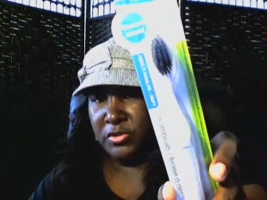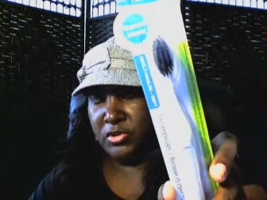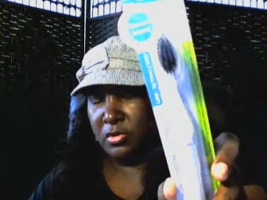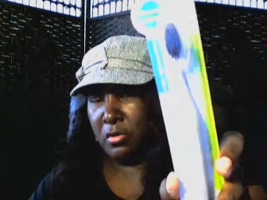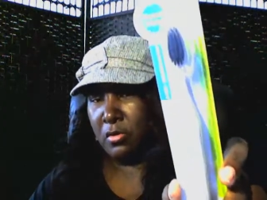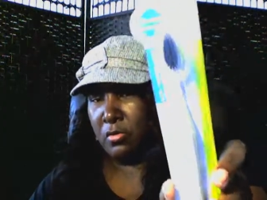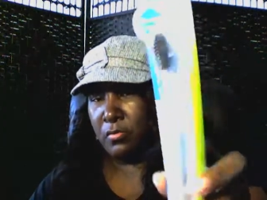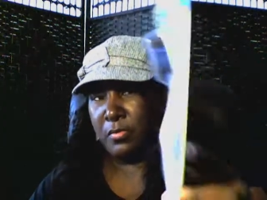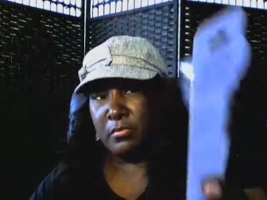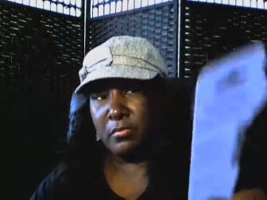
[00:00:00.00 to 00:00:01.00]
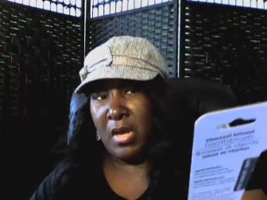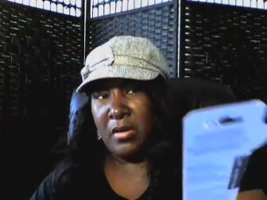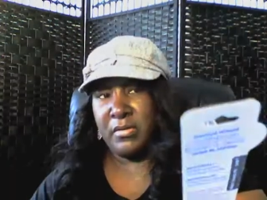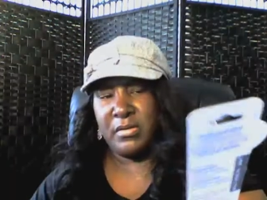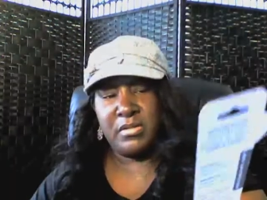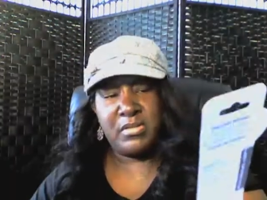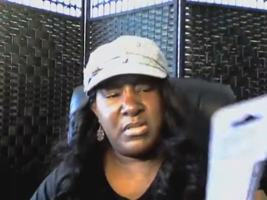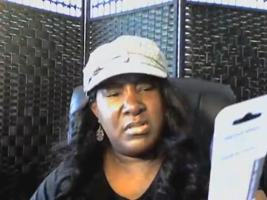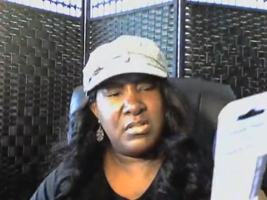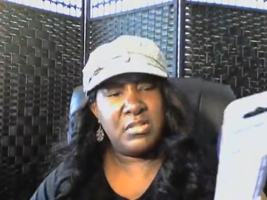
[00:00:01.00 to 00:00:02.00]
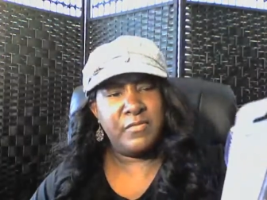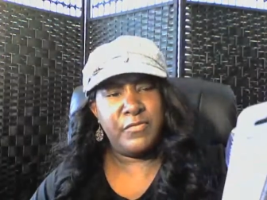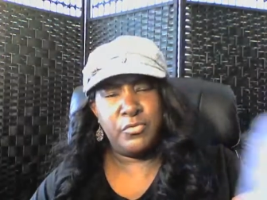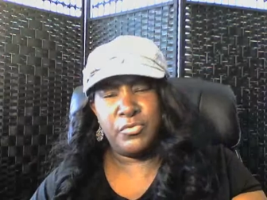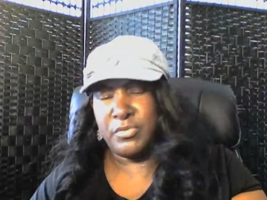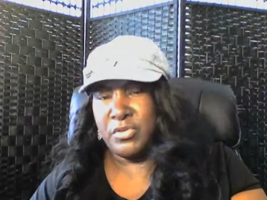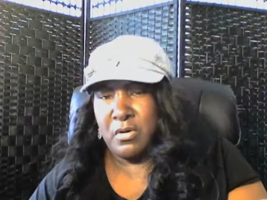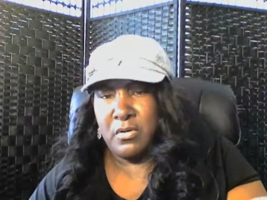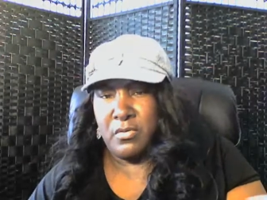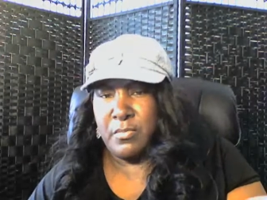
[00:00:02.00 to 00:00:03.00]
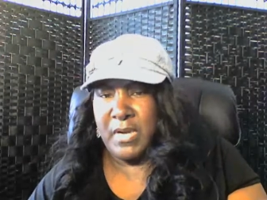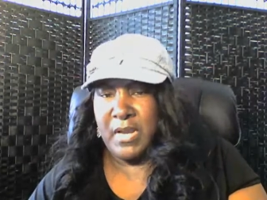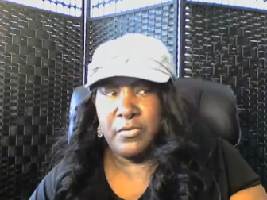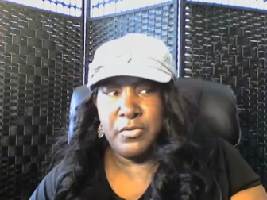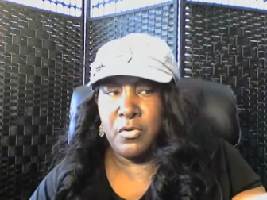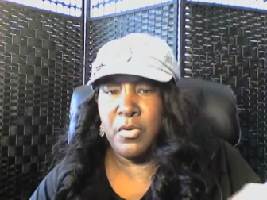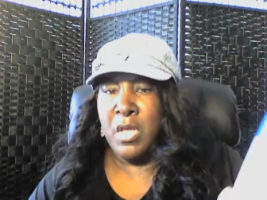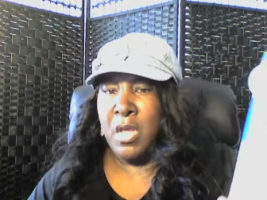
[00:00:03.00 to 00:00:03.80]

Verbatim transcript: It's charcoal. it says it's infused with charcoal, but I don't know.